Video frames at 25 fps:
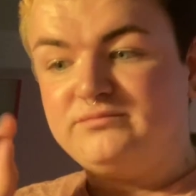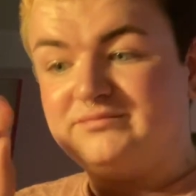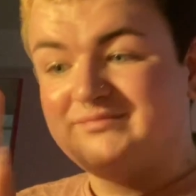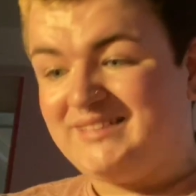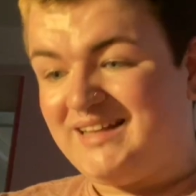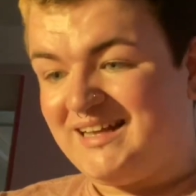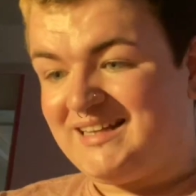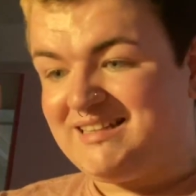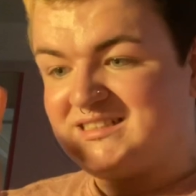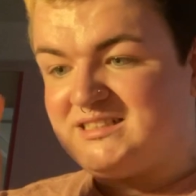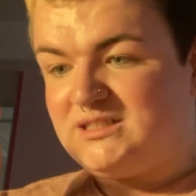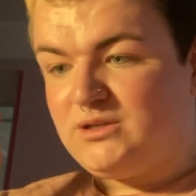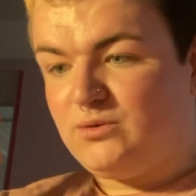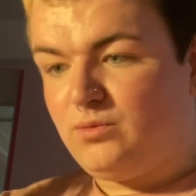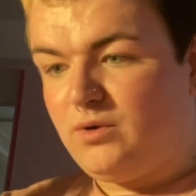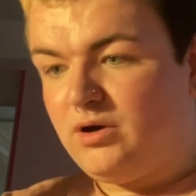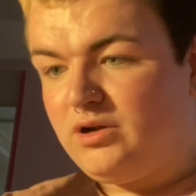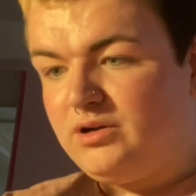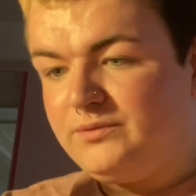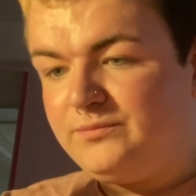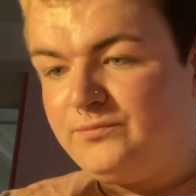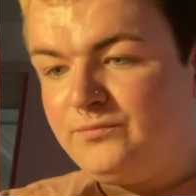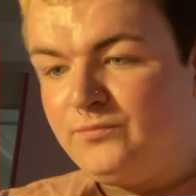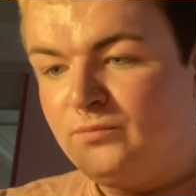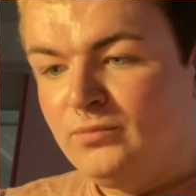That's the
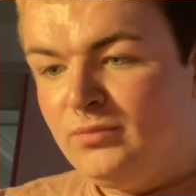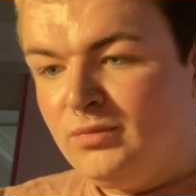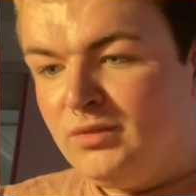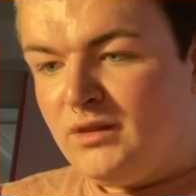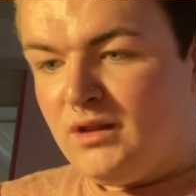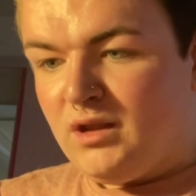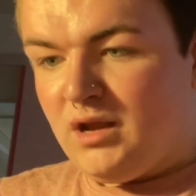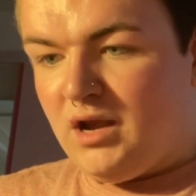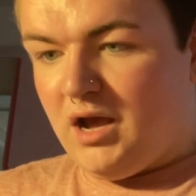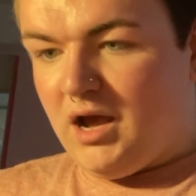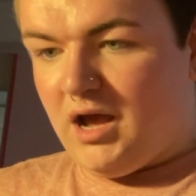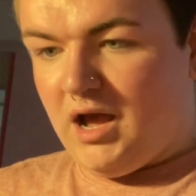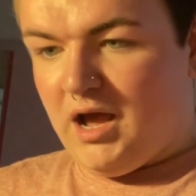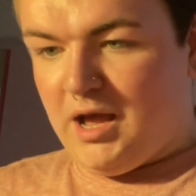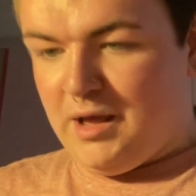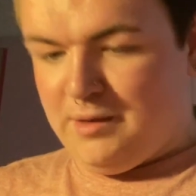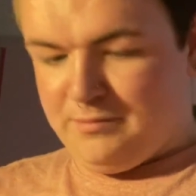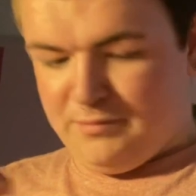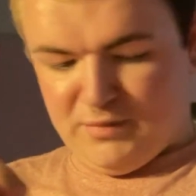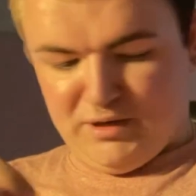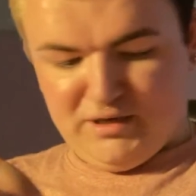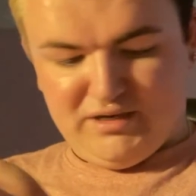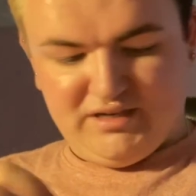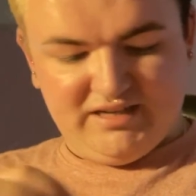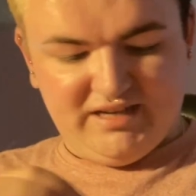one.
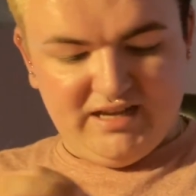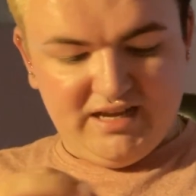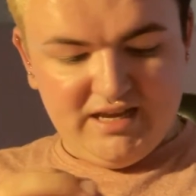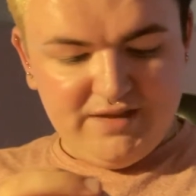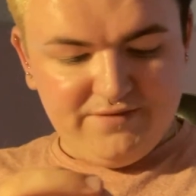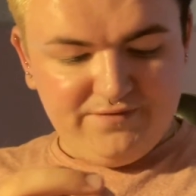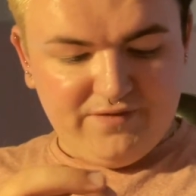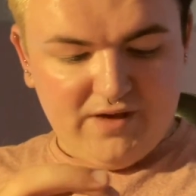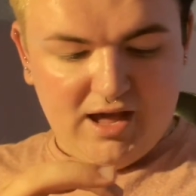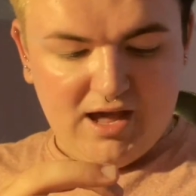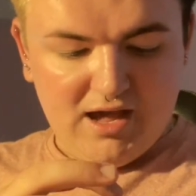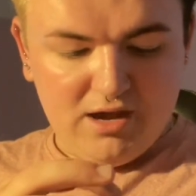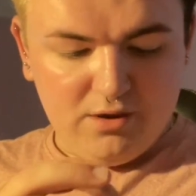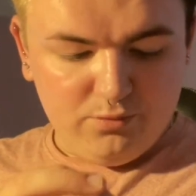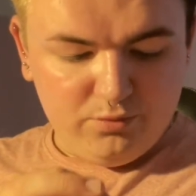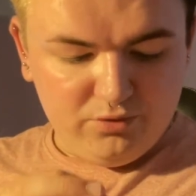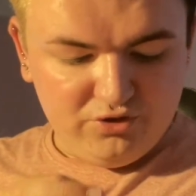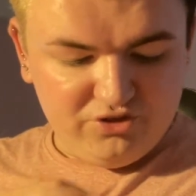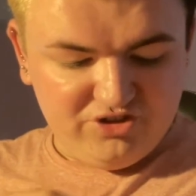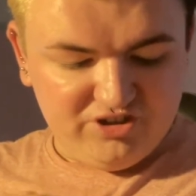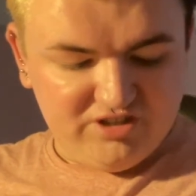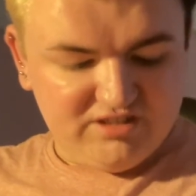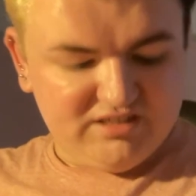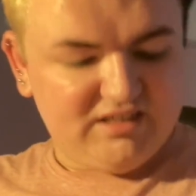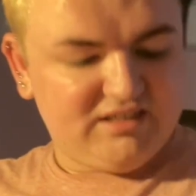Diva,
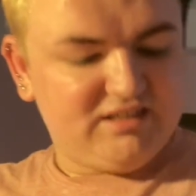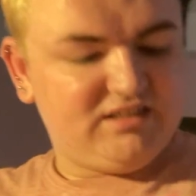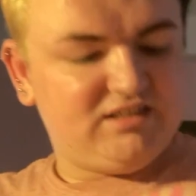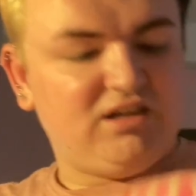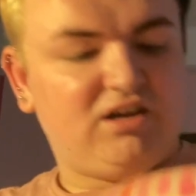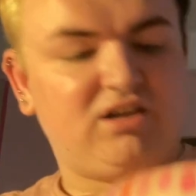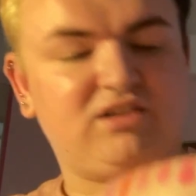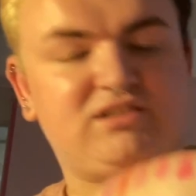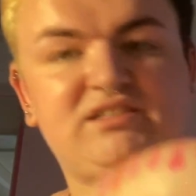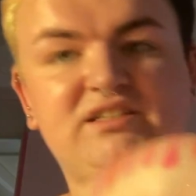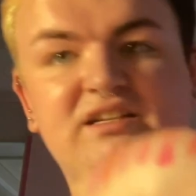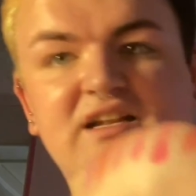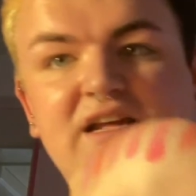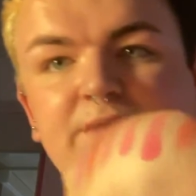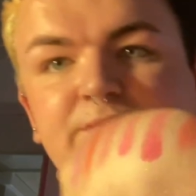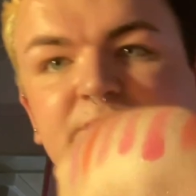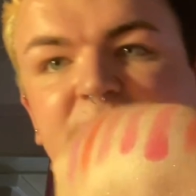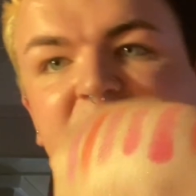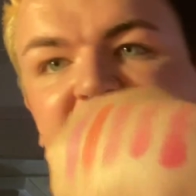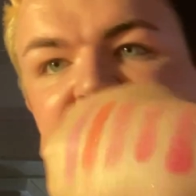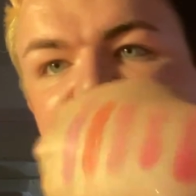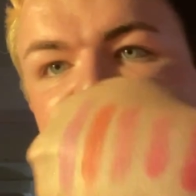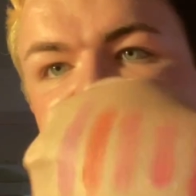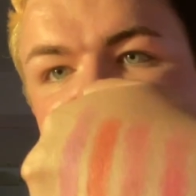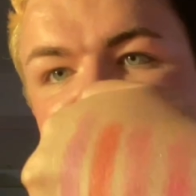which was his dog's name,
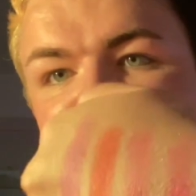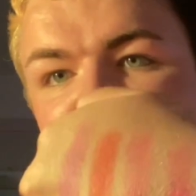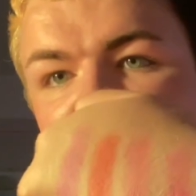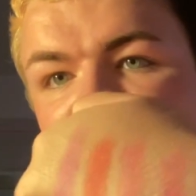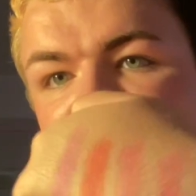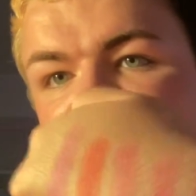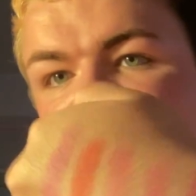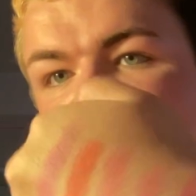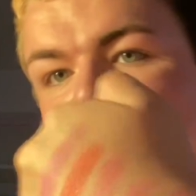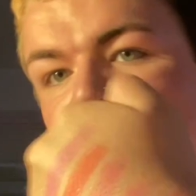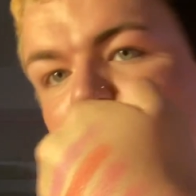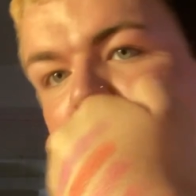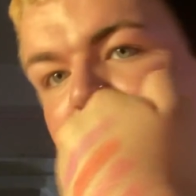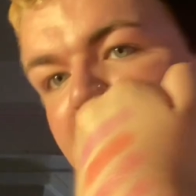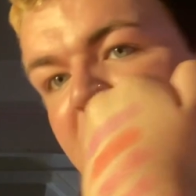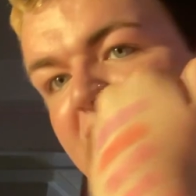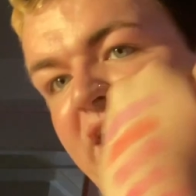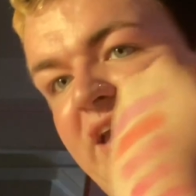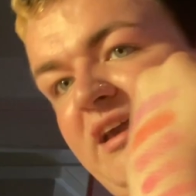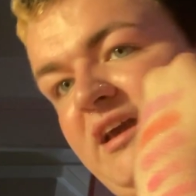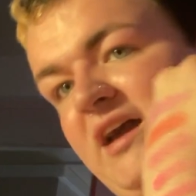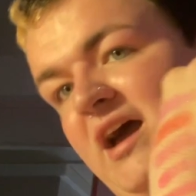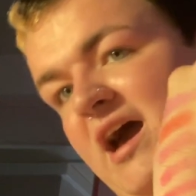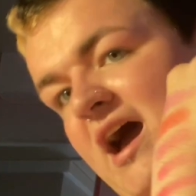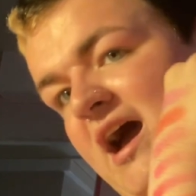that is my sort of
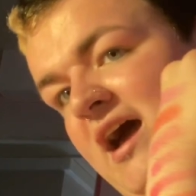pink.